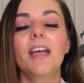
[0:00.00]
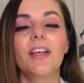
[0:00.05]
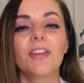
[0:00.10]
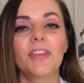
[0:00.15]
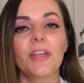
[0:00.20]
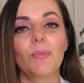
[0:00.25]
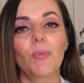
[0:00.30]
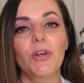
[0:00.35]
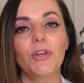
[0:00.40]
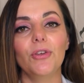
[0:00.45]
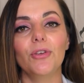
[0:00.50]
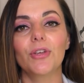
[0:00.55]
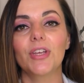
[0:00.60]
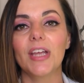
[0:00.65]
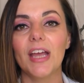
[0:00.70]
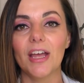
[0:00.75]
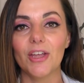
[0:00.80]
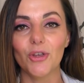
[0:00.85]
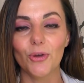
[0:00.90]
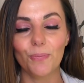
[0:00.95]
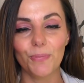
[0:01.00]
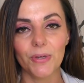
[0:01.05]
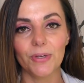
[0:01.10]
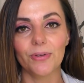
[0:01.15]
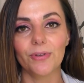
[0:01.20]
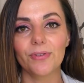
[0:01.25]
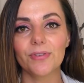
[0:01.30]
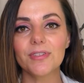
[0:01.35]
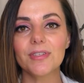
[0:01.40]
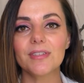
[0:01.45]
than when you get your
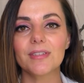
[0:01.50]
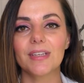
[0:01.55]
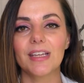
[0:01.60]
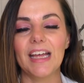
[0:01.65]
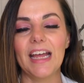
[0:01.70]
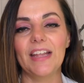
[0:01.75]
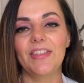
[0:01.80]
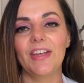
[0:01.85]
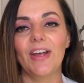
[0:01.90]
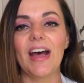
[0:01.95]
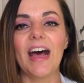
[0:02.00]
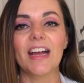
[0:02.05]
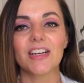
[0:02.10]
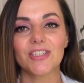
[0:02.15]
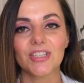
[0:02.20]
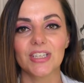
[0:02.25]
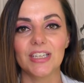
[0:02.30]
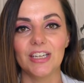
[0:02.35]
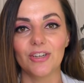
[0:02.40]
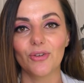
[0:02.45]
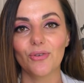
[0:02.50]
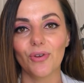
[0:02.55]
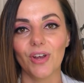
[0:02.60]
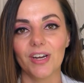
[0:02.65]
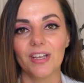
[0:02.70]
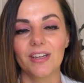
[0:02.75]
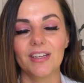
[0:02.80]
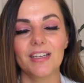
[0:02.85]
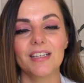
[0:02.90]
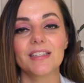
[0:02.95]
bills and they're actually in
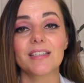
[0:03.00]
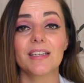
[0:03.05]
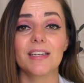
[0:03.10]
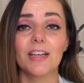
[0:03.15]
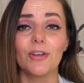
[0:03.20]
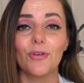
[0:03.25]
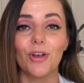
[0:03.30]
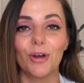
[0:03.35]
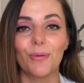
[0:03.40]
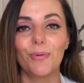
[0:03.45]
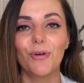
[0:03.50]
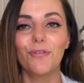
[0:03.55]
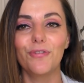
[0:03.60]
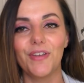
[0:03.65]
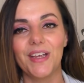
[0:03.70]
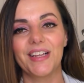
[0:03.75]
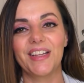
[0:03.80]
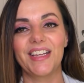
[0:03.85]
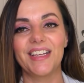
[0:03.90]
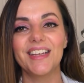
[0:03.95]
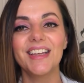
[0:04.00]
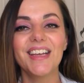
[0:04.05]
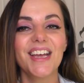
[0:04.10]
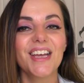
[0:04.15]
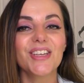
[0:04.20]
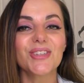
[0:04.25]
credit. It's an incredible feeling.